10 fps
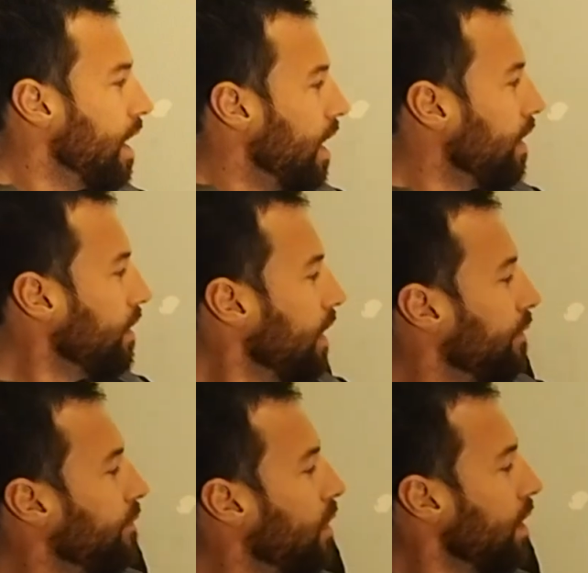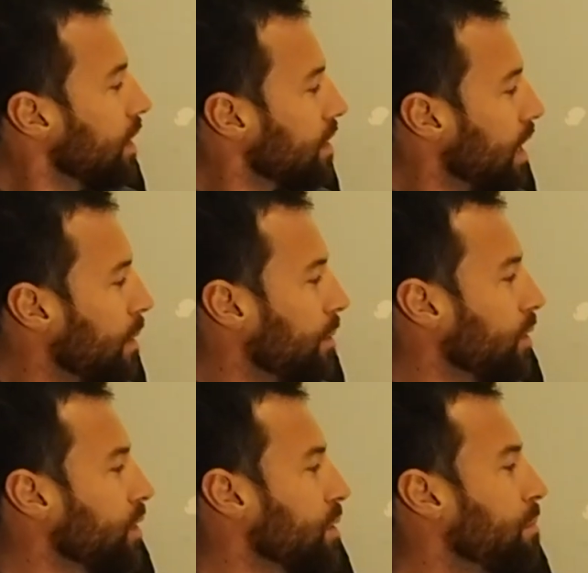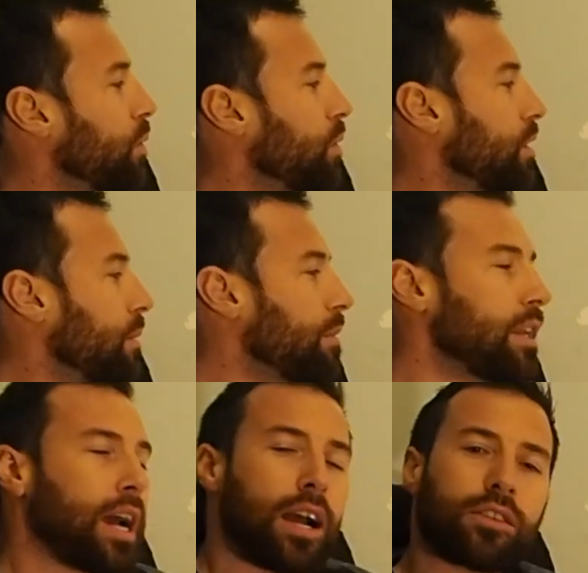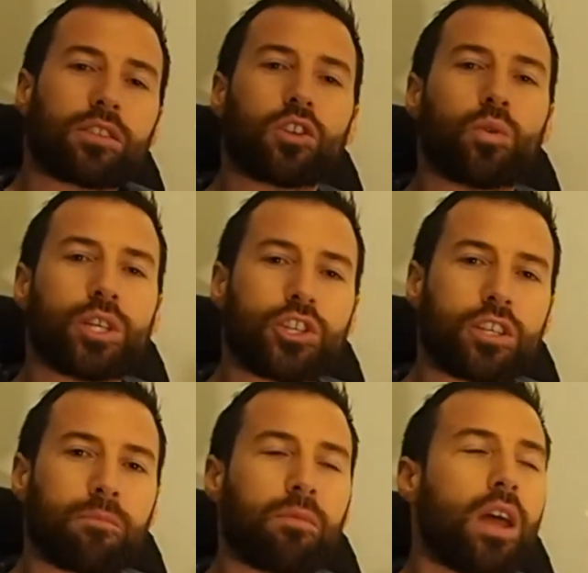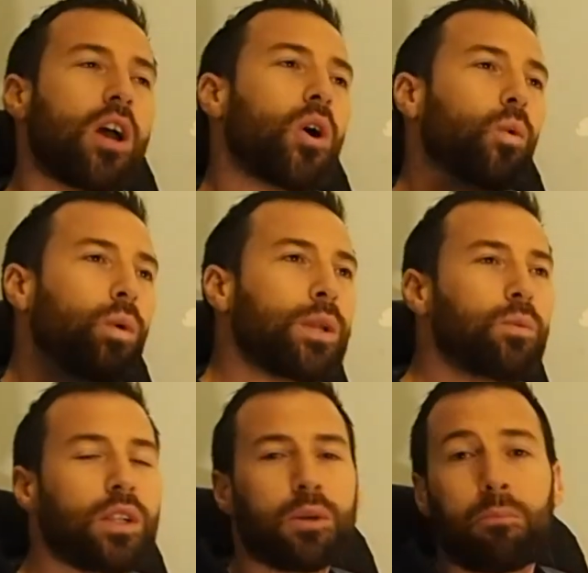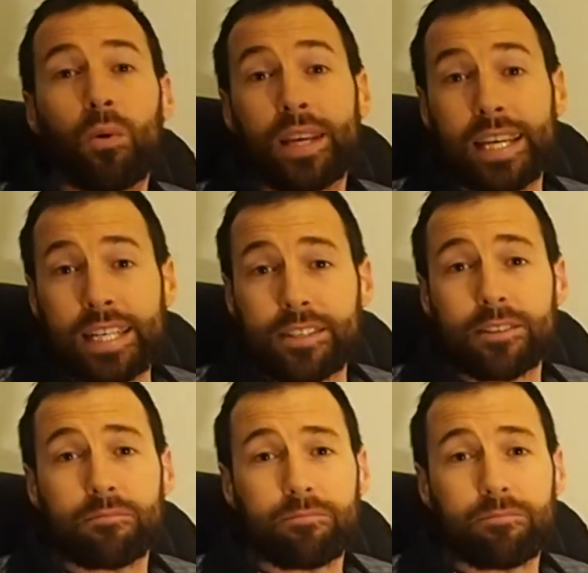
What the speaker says: And in our final example on this board, I'm going to ask the question, when will the boy eat?